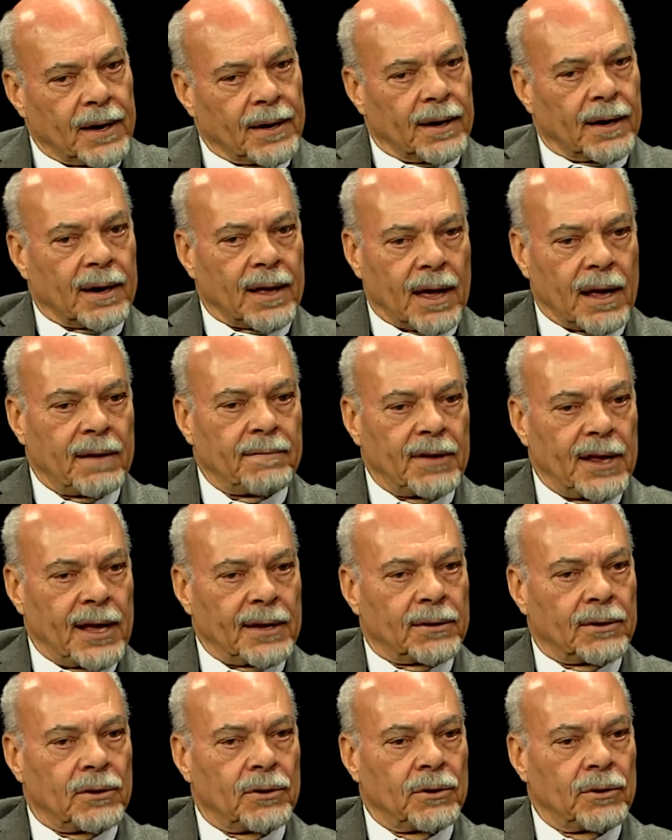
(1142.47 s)
Now, a lot of it
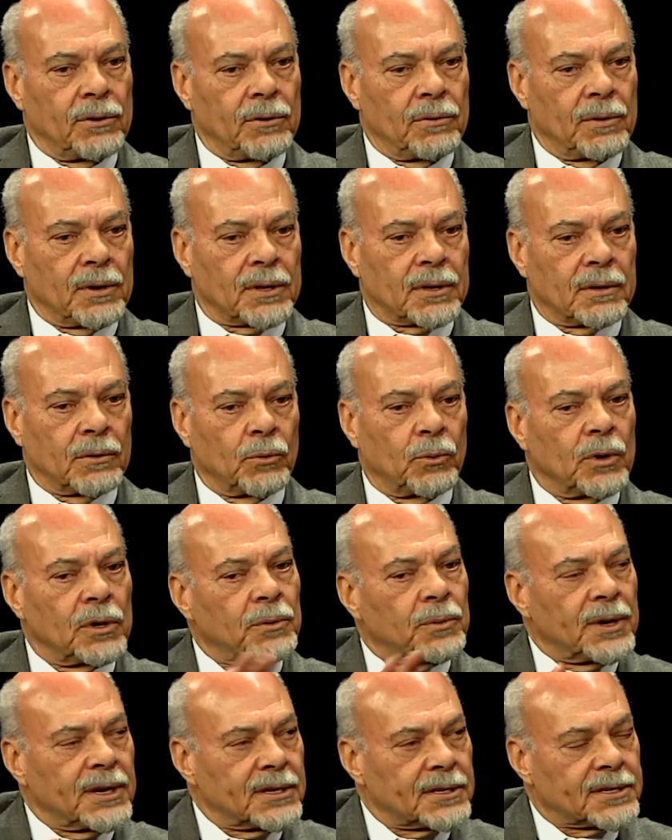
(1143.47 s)
had to do with the
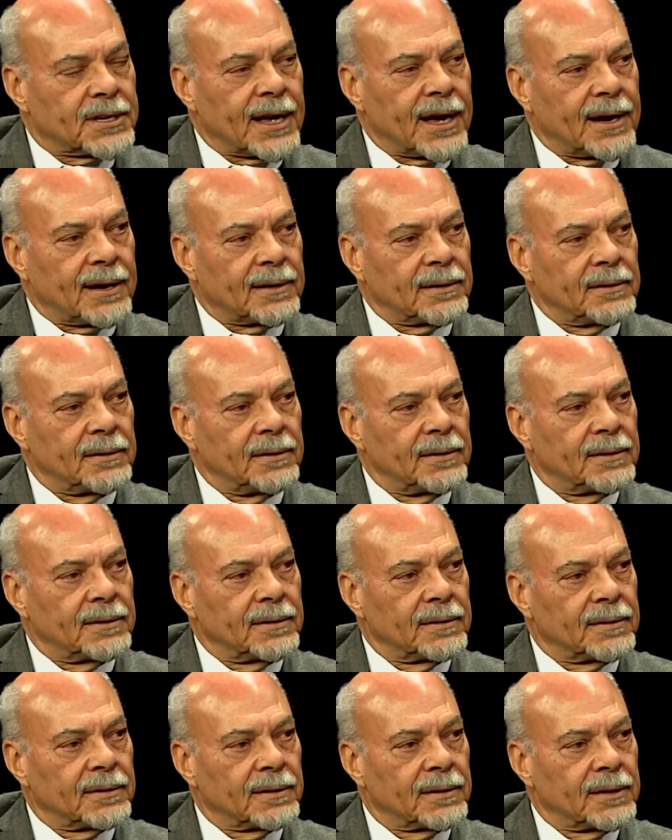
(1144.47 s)
woodwind sound
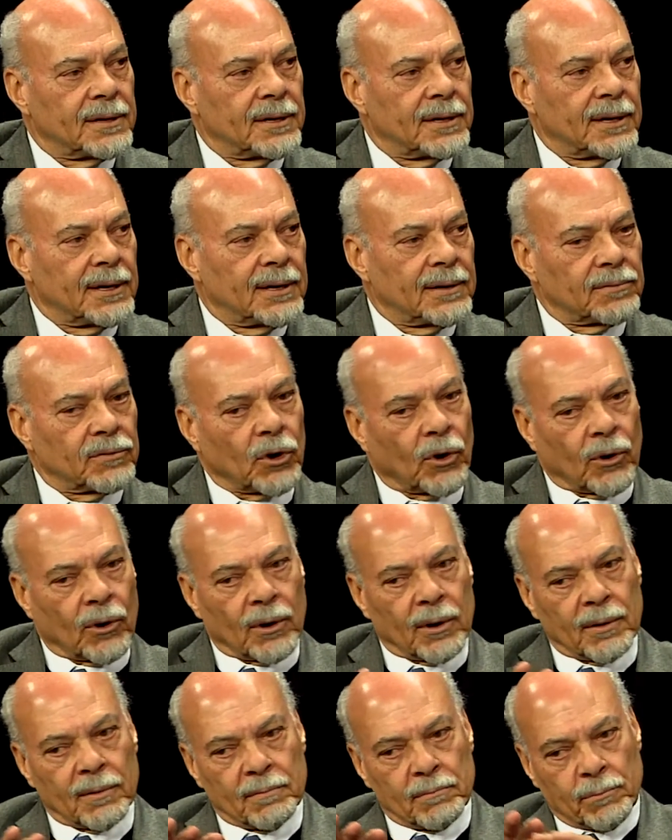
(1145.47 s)

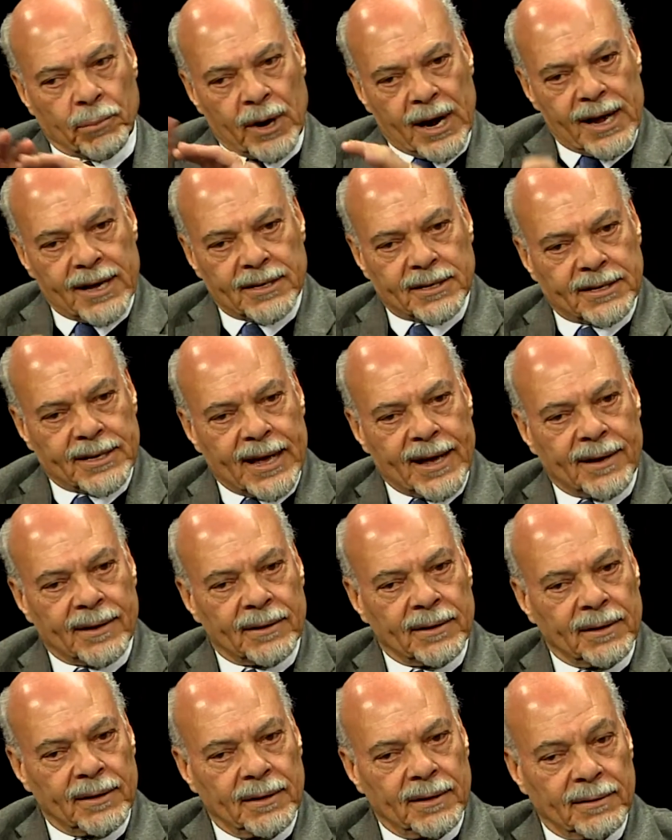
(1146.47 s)
or brass
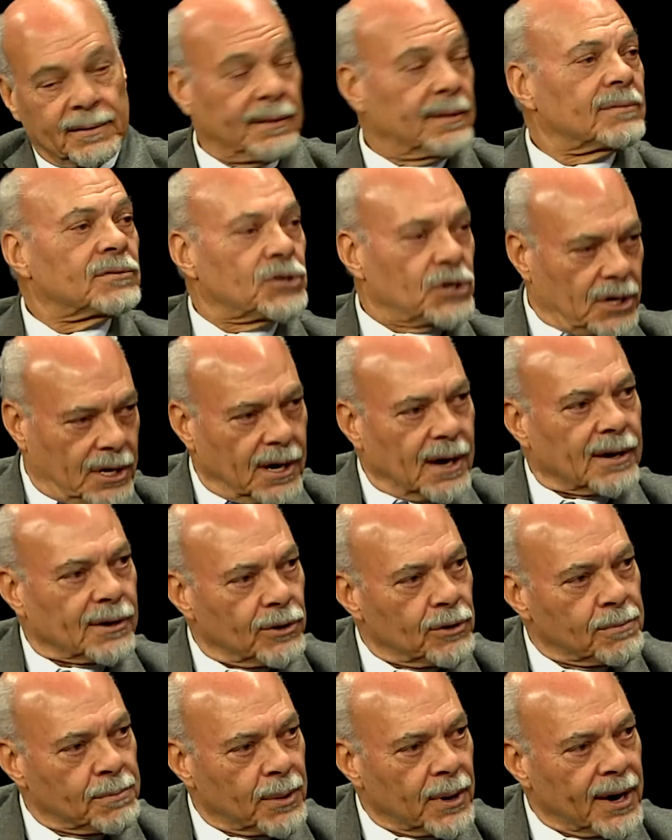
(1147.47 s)
sound,
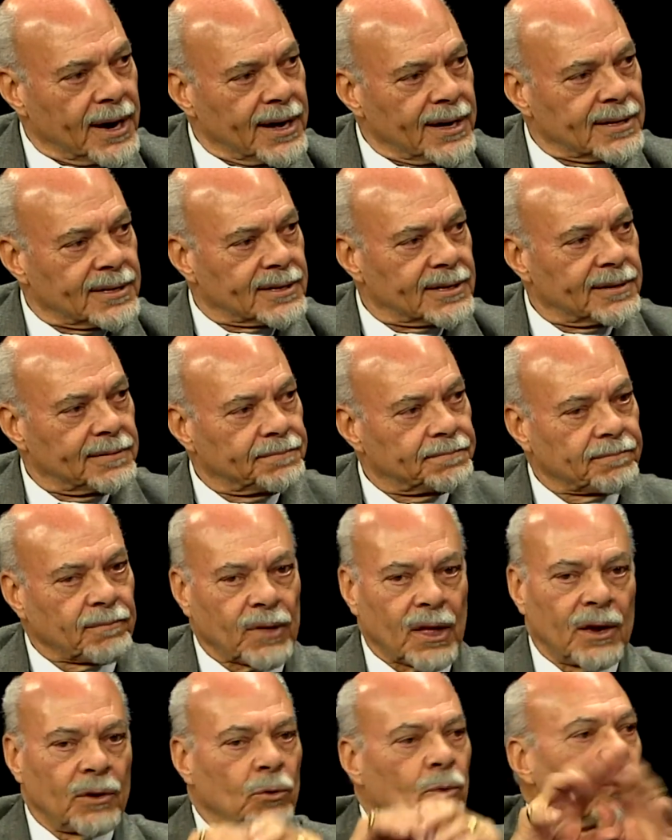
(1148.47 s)
Chicago brass,
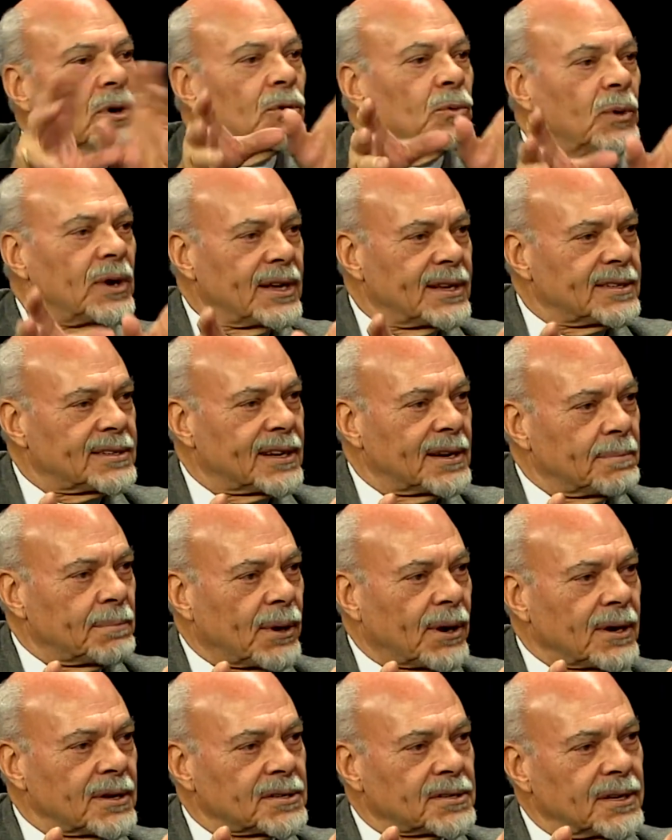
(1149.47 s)
woodwinds in
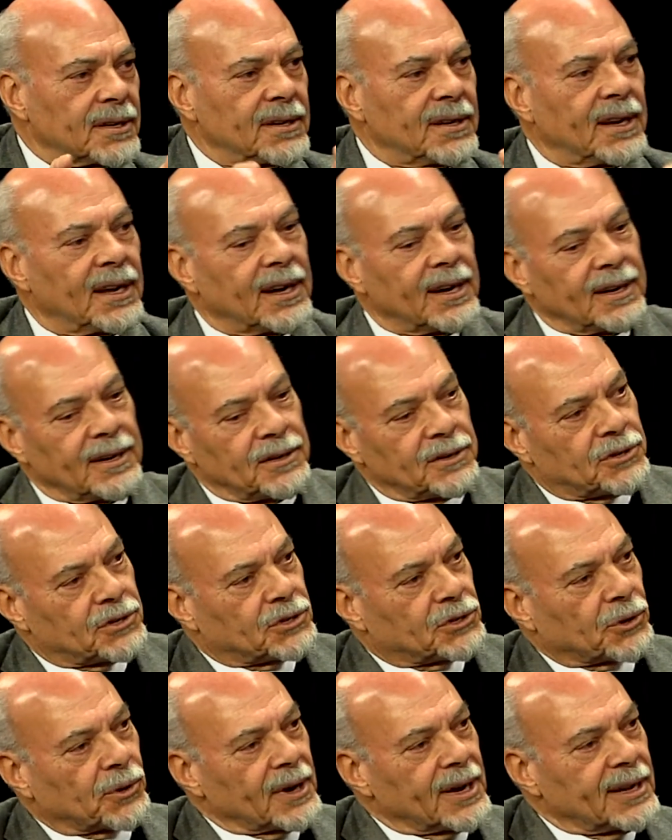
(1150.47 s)
Boston,
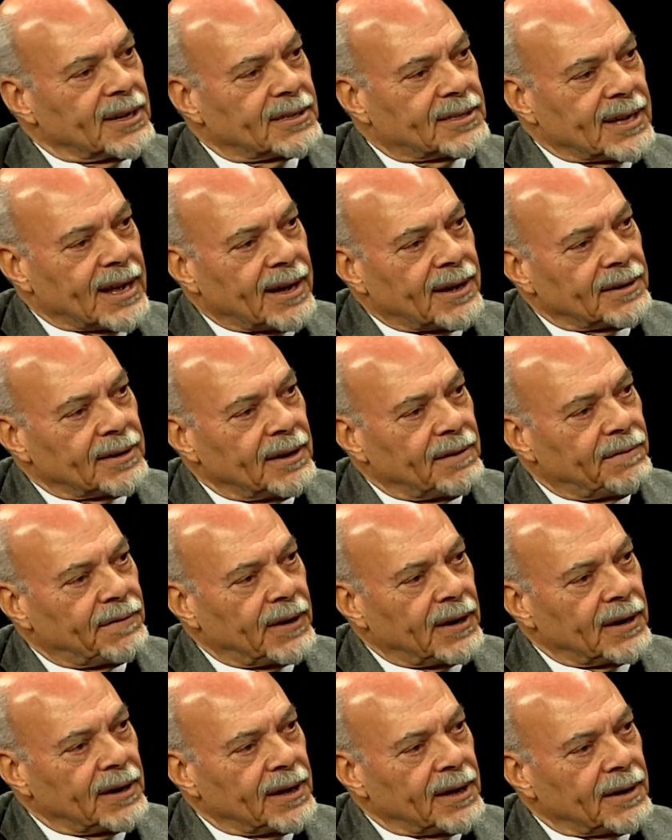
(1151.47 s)
string sound in
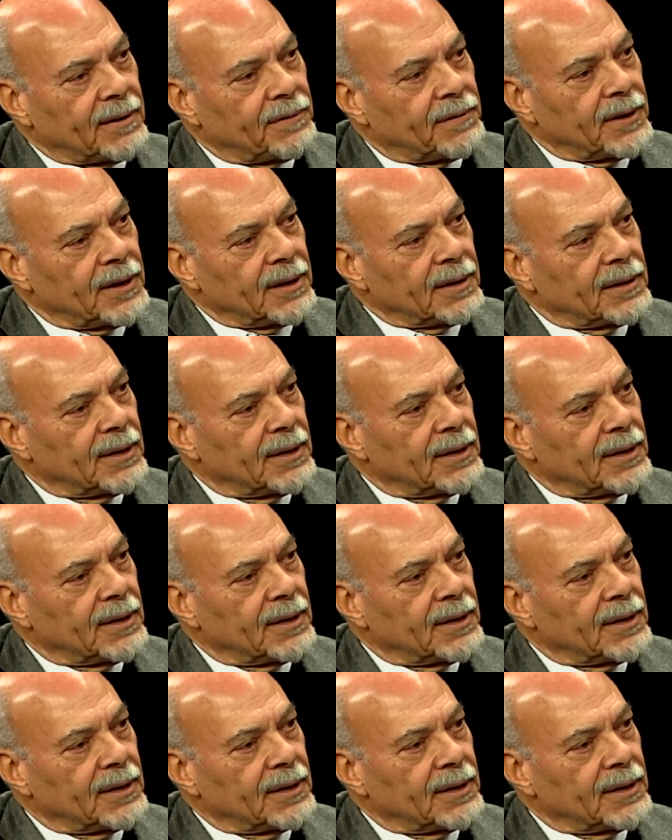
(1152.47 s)
Philadelphia.